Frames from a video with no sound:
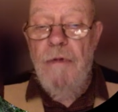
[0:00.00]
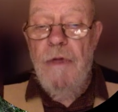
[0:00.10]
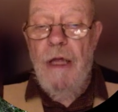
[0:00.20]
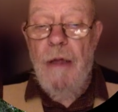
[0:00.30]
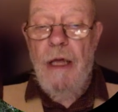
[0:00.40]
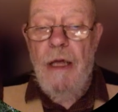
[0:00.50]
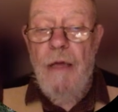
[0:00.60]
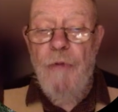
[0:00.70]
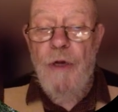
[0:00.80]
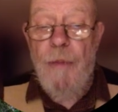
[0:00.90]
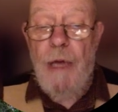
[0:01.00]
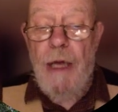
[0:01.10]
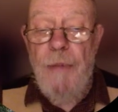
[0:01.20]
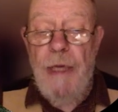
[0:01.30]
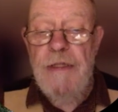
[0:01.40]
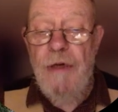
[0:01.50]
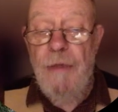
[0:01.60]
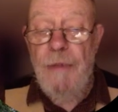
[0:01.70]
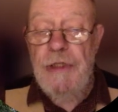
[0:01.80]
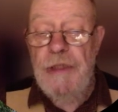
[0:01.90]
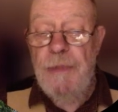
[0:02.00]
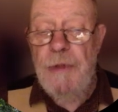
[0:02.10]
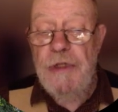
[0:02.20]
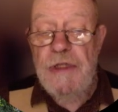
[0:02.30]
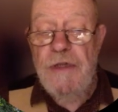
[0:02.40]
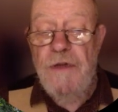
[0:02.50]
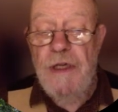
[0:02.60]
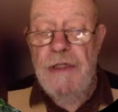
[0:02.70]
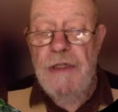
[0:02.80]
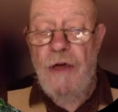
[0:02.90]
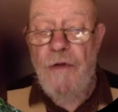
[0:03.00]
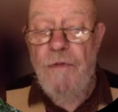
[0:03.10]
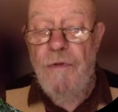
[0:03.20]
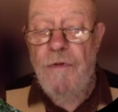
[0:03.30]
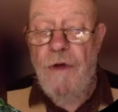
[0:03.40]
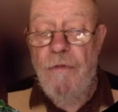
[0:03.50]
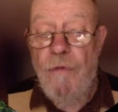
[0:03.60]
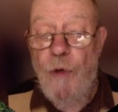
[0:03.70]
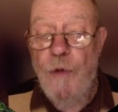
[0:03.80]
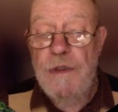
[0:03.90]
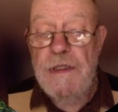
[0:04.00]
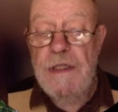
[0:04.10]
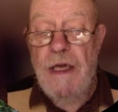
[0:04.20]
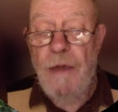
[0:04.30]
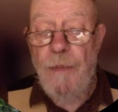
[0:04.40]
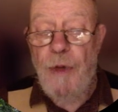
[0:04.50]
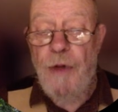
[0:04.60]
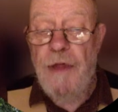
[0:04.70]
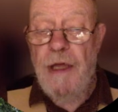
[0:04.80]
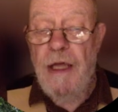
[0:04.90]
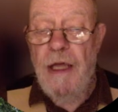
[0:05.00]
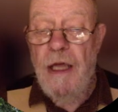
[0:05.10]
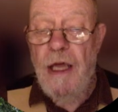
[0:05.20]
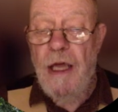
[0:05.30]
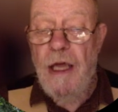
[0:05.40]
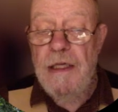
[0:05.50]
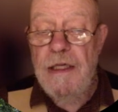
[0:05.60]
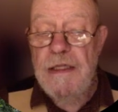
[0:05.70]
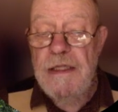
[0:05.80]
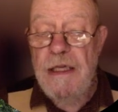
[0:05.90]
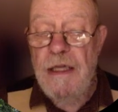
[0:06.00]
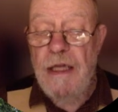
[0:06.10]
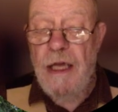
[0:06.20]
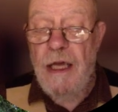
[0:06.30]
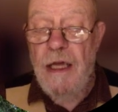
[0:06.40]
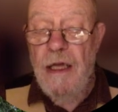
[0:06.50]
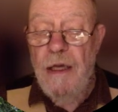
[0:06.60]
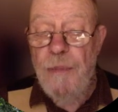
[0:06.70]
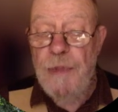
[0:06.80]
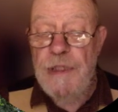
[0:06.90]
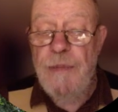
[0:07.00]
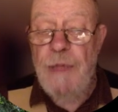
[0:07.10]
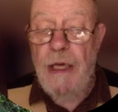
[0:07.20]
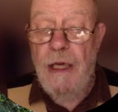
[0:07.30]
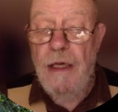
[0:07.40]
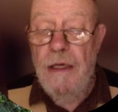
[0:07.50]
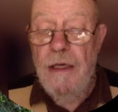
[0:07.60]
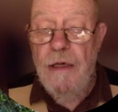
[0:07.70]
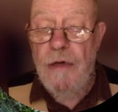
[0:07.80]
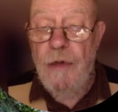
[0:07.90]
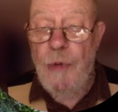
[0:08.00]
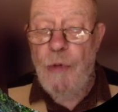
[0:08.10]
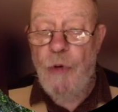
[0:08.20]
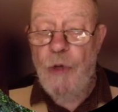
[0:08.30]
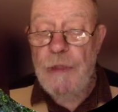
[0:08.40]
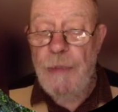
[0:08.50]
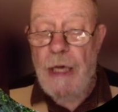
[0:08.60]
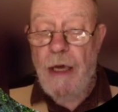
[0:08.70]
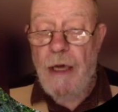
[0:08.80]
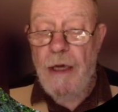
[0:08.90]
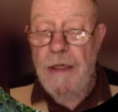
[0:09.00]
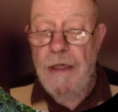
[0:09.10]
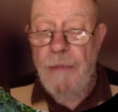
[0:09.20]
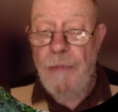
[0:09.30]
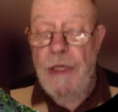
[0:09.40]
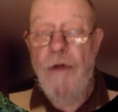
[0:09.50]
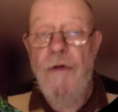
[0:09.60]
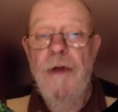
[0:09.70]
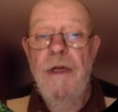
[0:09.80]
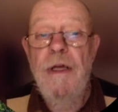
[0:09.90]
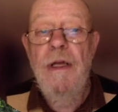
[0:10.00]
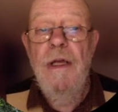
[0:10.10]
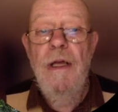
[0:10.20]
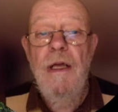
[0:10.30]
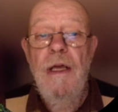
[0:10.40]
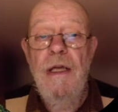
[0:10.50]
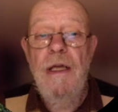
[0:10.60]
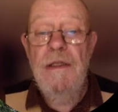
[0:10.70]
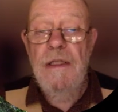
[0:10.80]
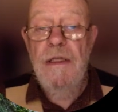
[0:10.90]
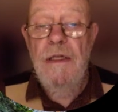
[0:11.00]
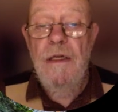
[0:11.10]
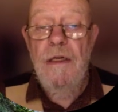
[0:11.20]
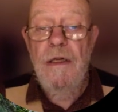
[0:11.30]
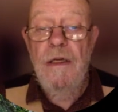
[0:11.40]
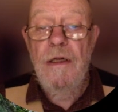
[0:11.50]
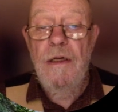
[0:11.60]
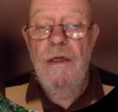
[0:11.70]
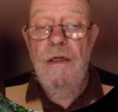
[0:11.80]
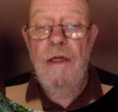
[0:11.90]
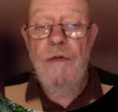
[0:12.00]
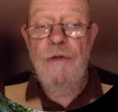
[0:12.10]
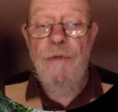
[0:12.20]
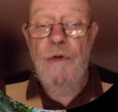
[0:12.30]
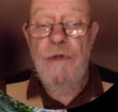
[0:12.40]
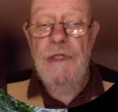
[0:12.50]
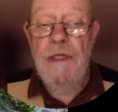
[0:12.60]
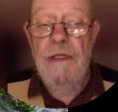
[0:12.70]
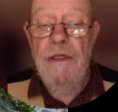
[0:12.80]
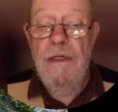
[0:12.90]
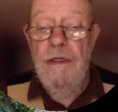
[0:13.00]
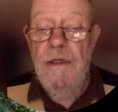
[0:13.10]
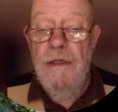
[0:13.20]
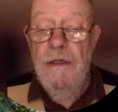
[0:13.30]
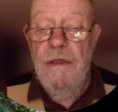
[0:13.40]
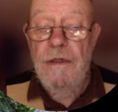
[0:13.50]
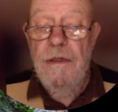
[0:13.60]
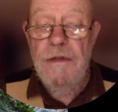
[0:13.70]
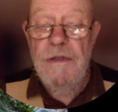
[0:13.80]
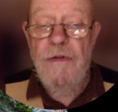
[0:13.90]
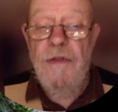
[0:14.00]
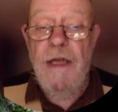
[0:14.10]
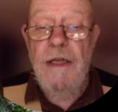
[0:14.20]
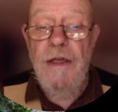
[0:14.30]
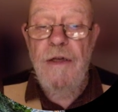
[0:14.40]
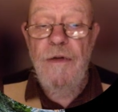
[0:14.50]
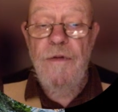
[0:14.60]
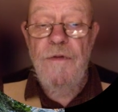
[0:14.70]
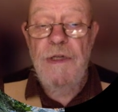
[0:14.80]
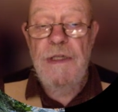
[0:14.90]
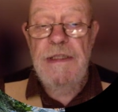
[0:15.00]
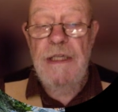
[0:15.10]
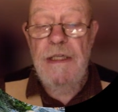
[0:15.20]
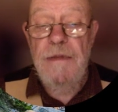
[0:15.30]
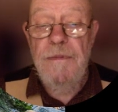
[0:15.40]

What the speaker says: one of my better images, but just to finish off, we've got Warm Scale Bothy, and you can see there Buttermere, Crummock Water behind, and beyond is Loweswater. So thank you for listening.